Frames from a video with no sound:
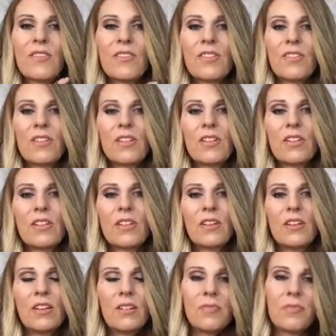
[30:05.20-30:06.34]
Jacinda, we got
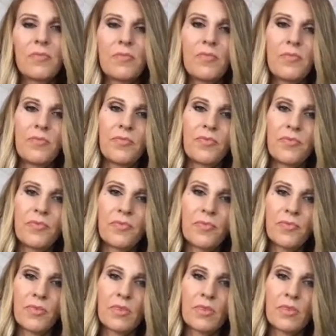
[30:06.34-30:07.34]
a specific question.